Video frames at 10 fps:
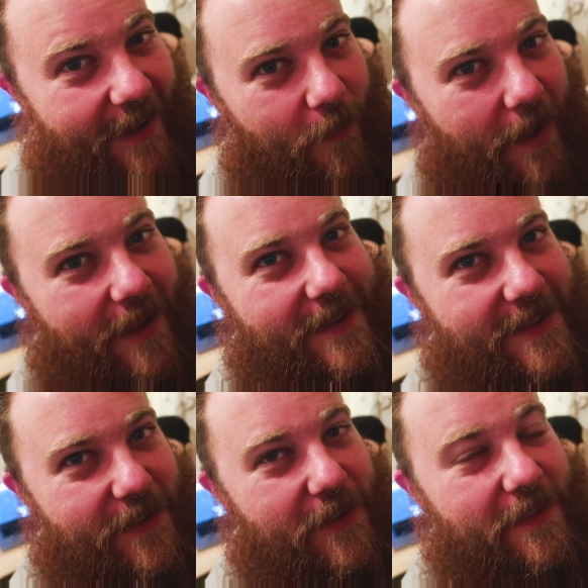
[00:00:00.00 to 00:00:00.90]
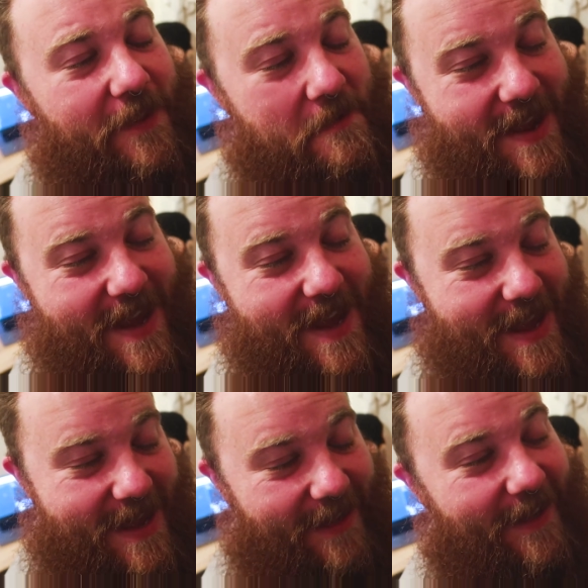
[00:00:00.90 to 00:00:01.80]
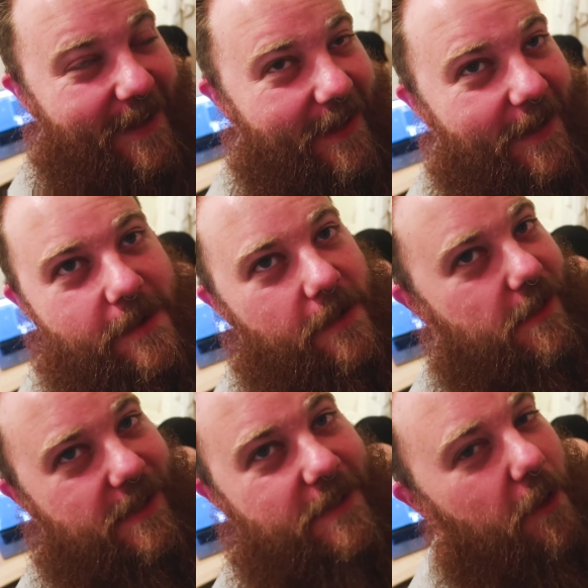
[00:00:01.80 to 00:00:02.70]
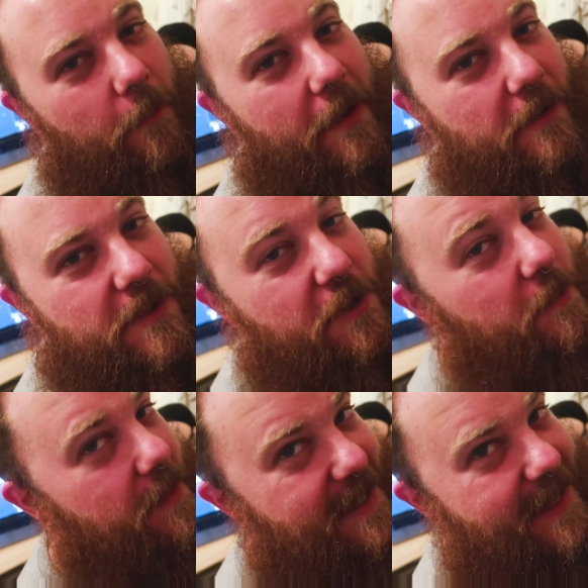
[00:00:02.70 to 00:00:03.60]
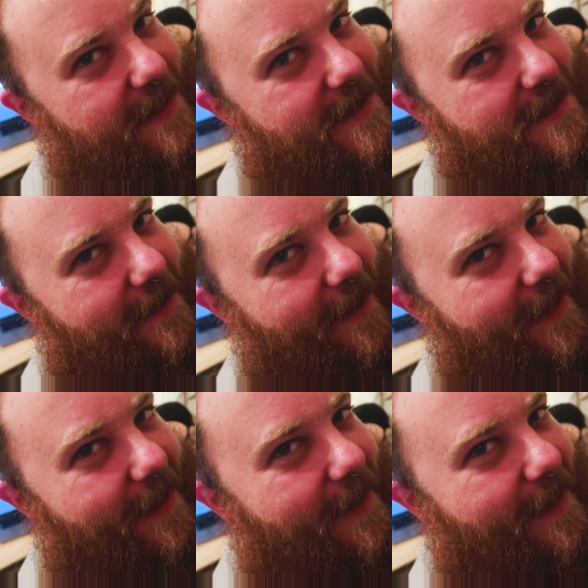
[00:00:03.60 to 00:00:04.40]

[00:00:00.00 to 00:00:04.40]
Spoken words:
One, two, three. She hasn't got one or two, but she gets three.